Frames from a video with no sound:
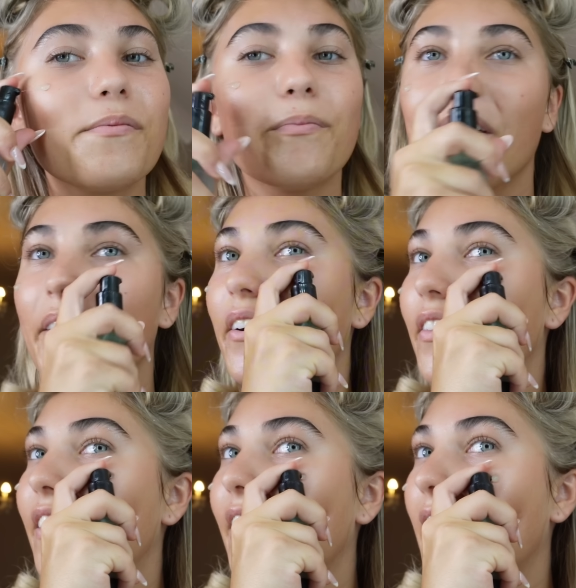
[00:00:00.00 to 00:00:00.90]
My
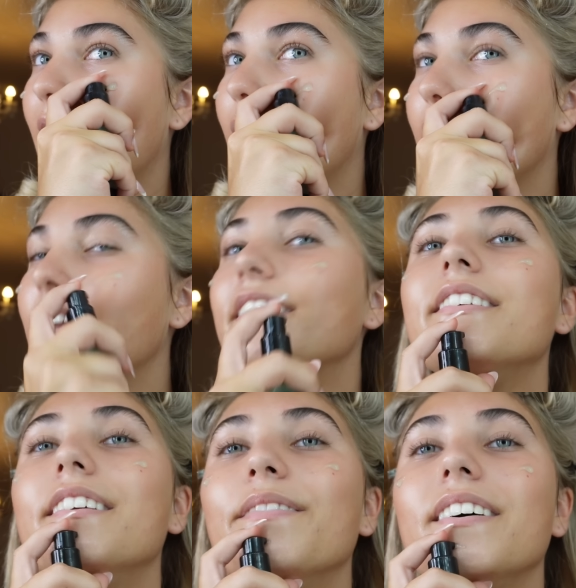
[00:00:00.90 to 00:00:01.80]
auntie has
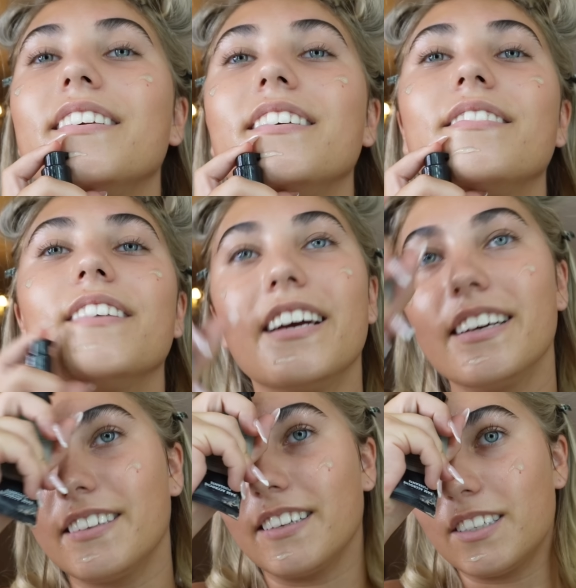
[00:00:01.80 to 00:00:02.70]
literally messaged
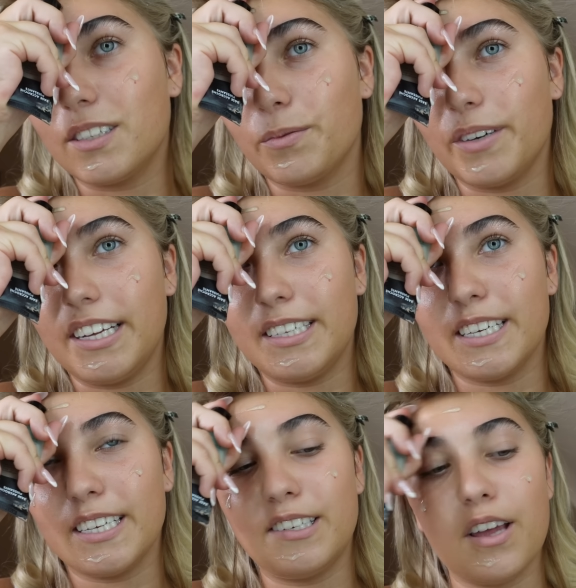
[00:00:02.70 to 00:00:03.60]
me the
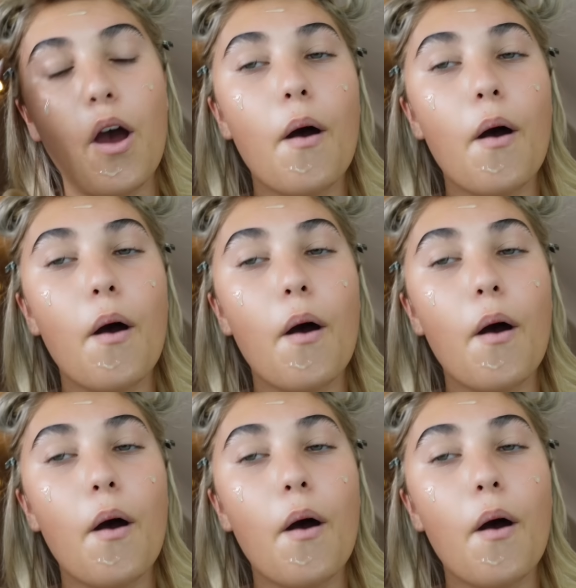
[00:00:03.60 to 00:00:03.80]
sweetest